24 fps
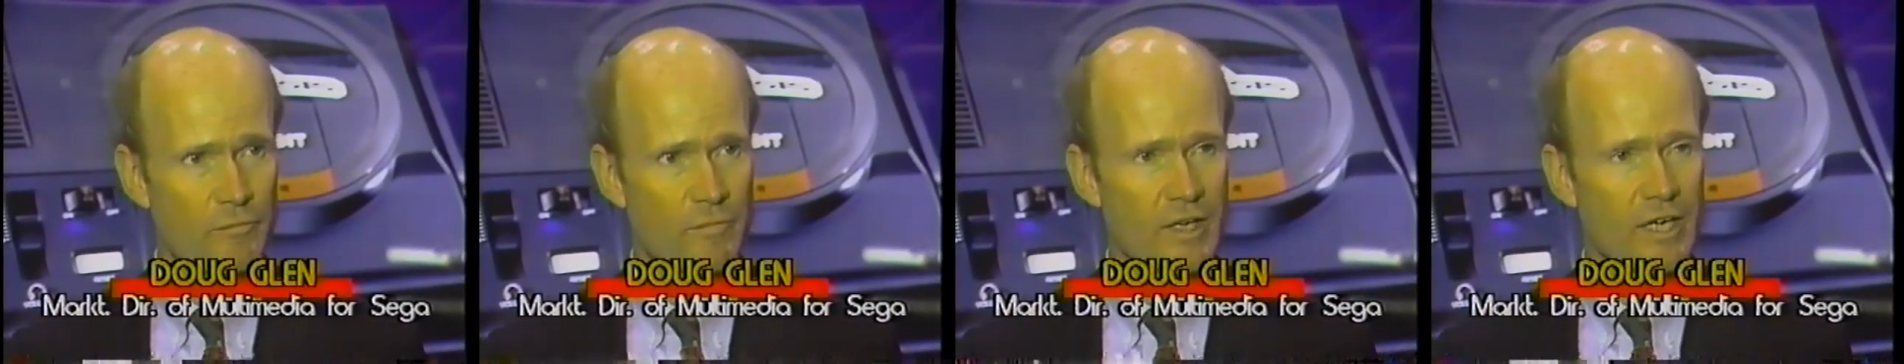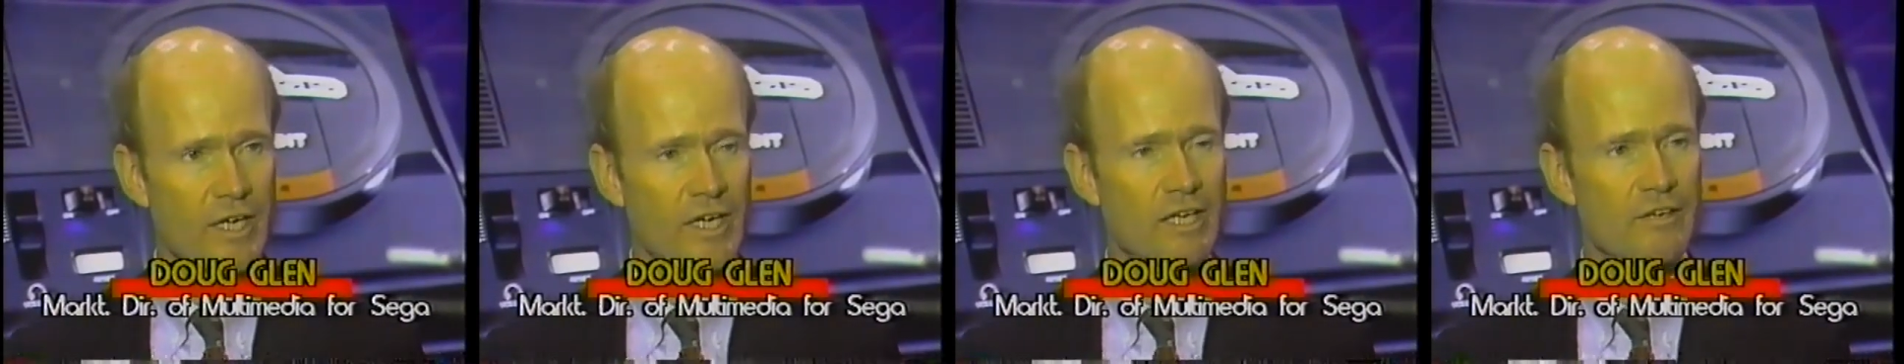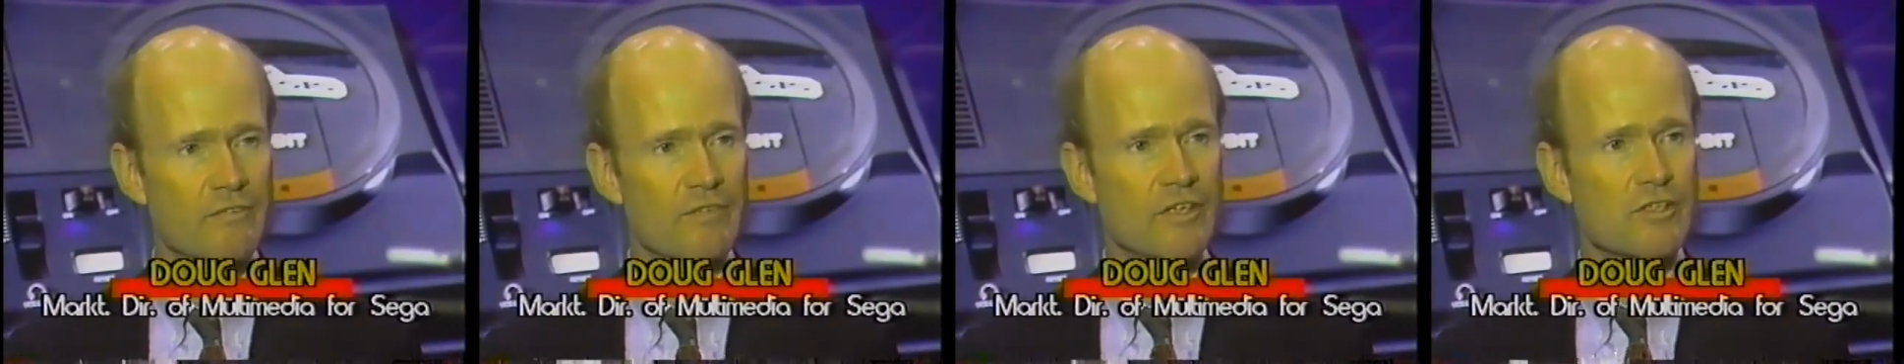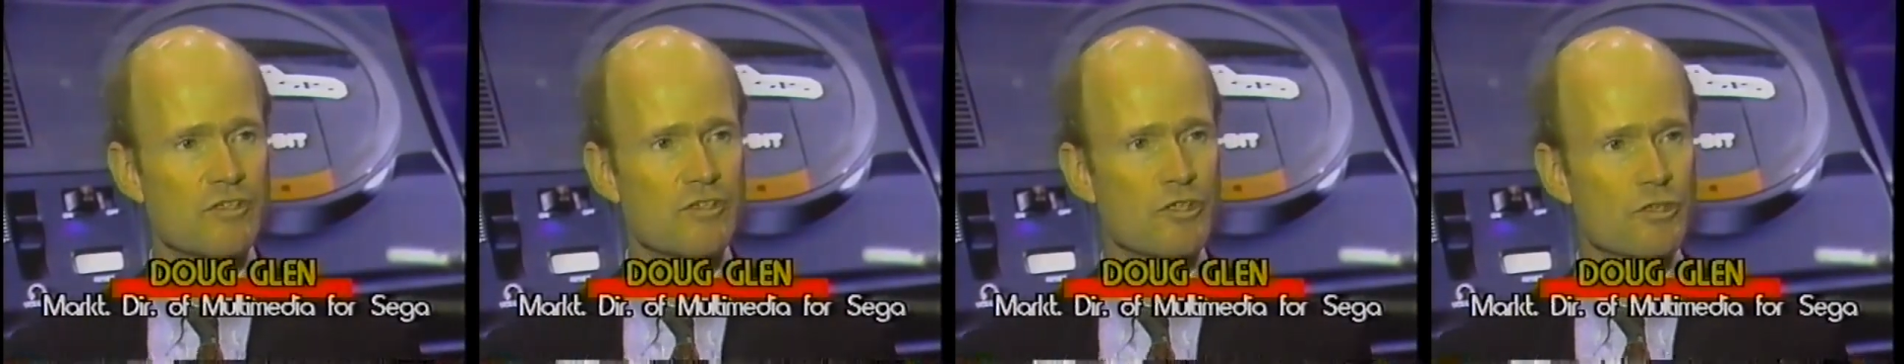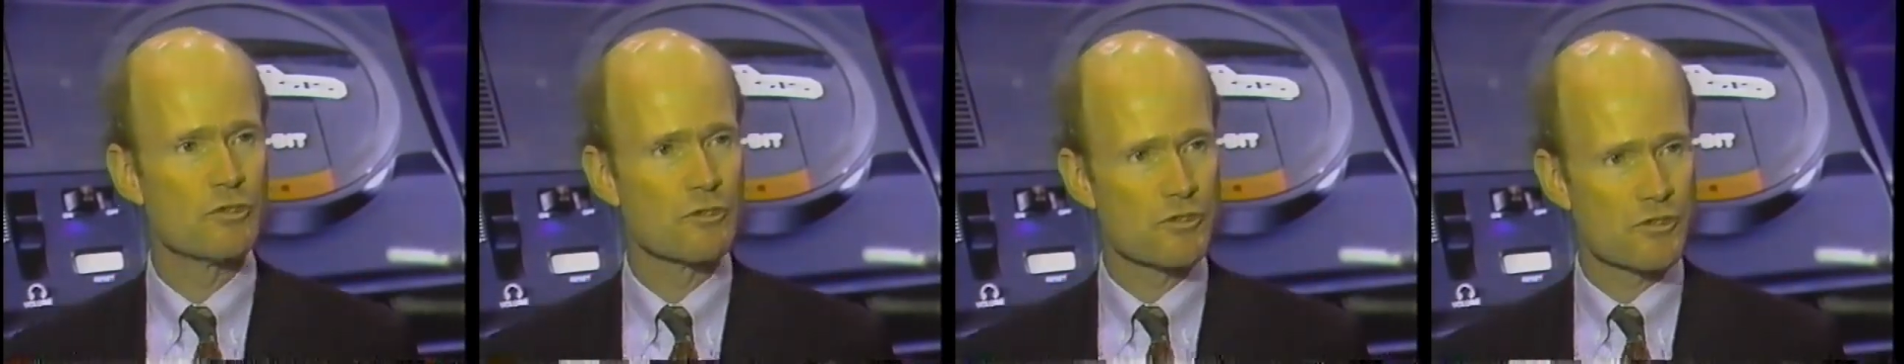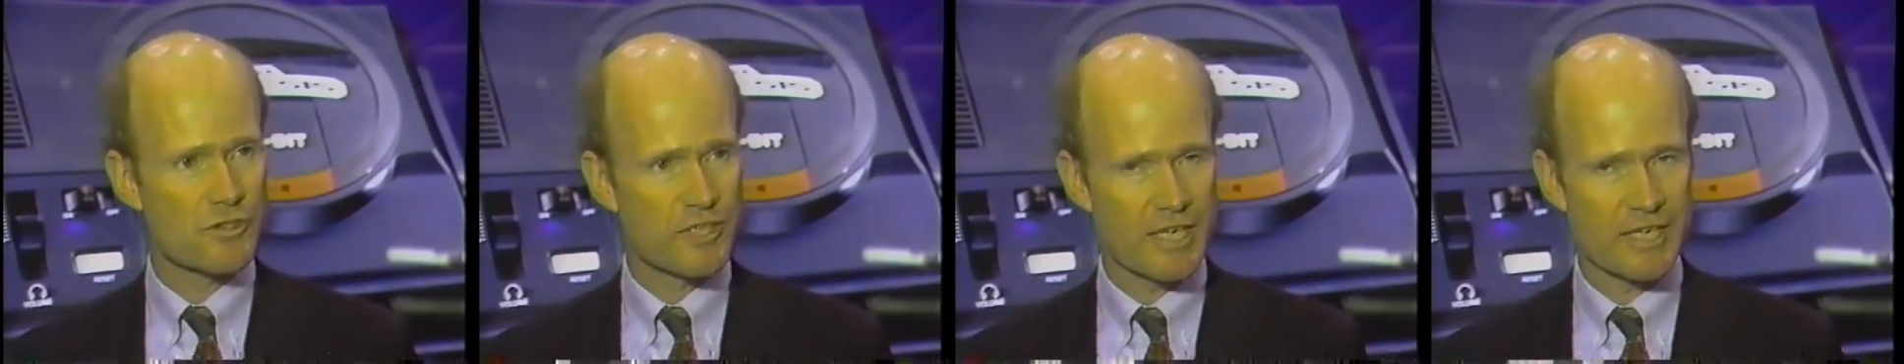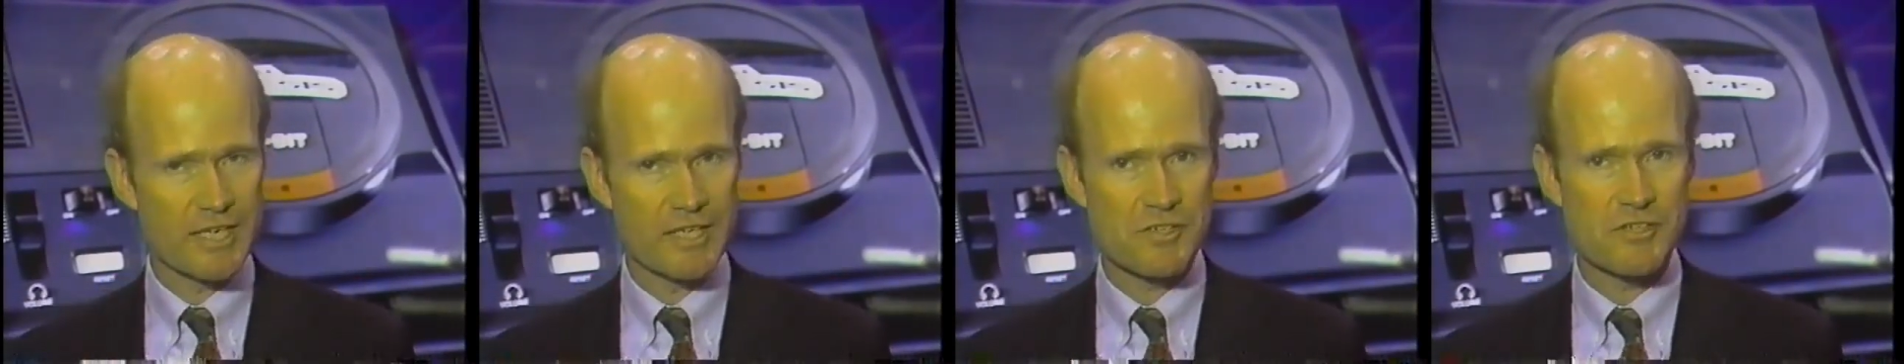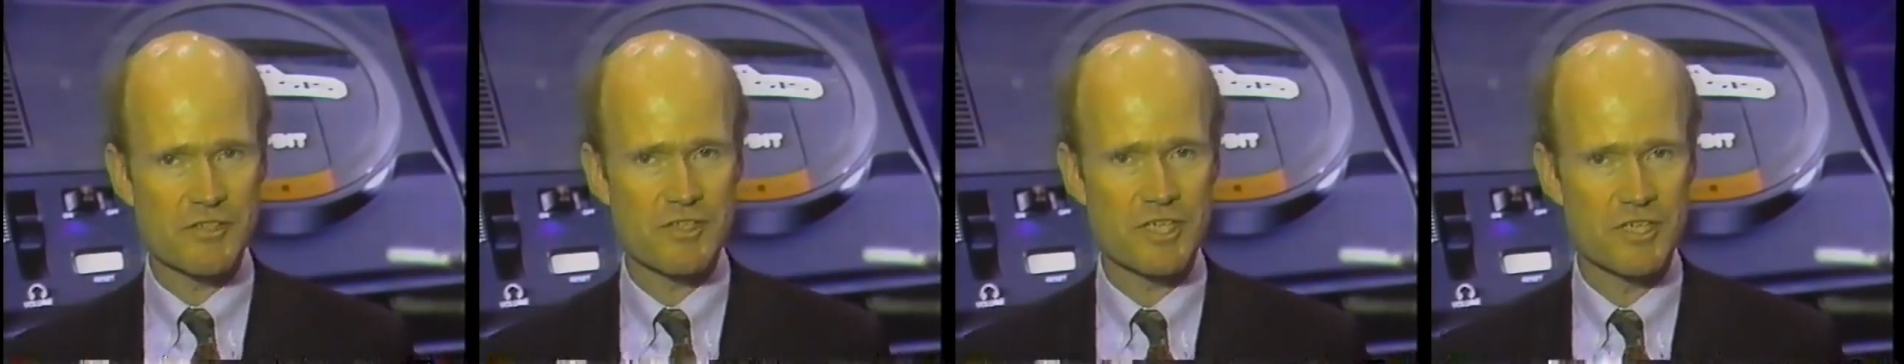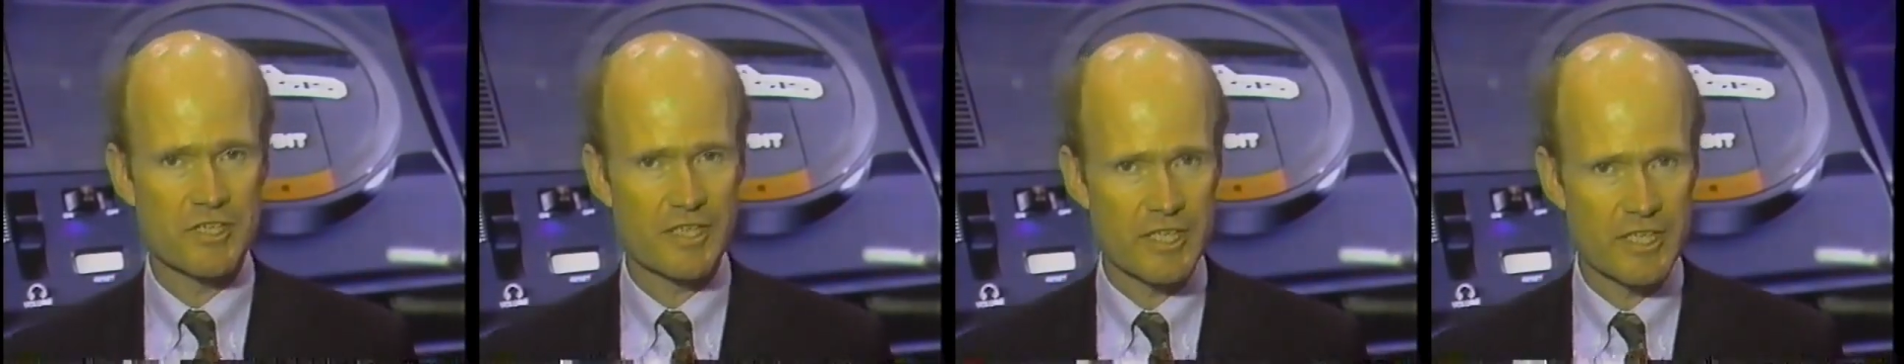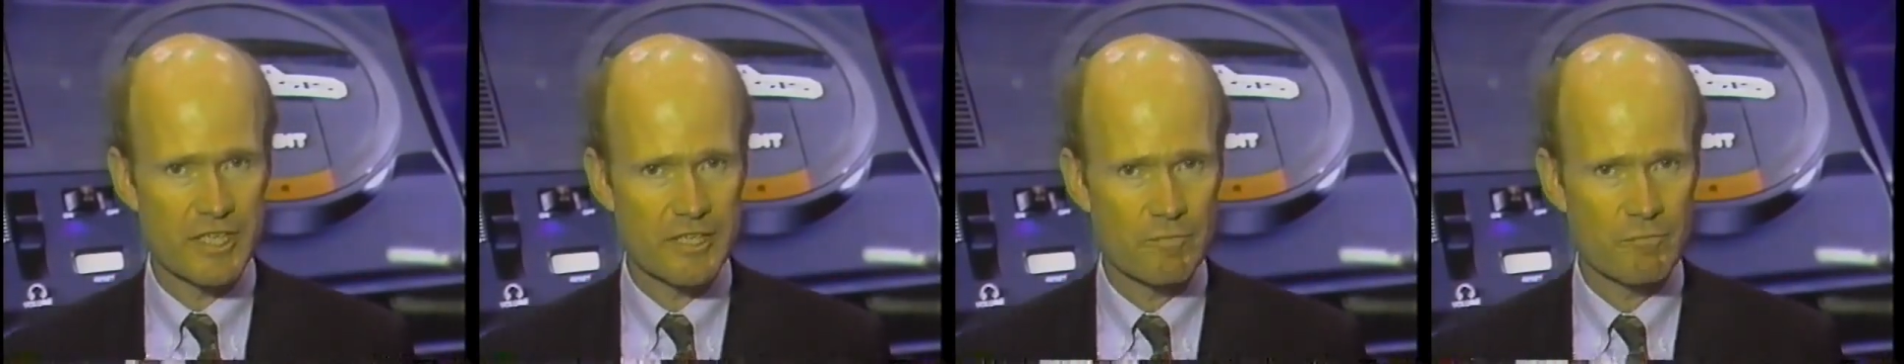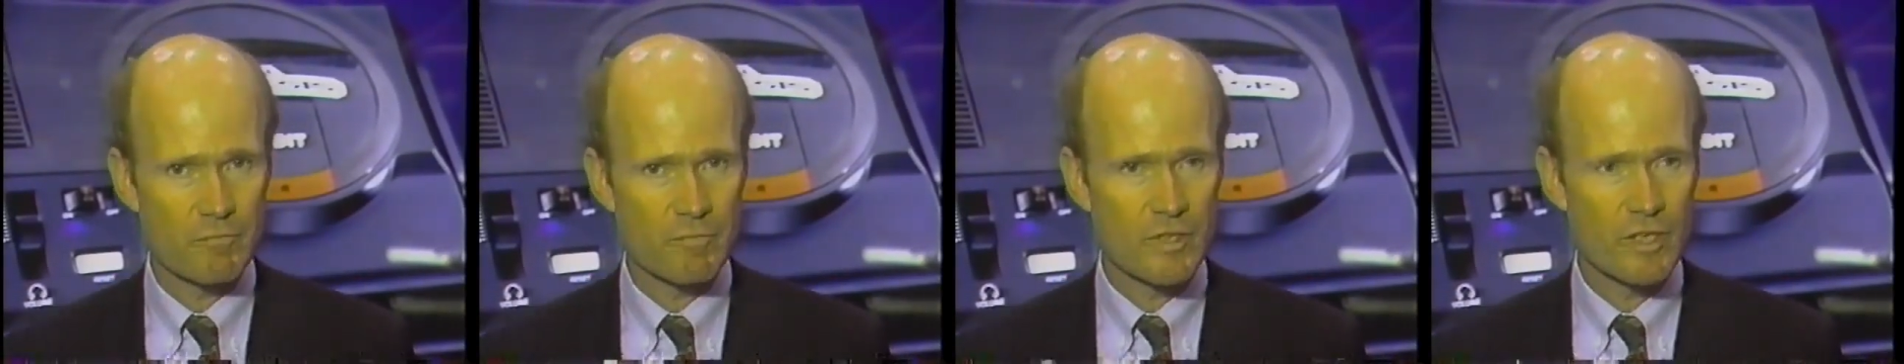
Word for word: of its new Sega CD,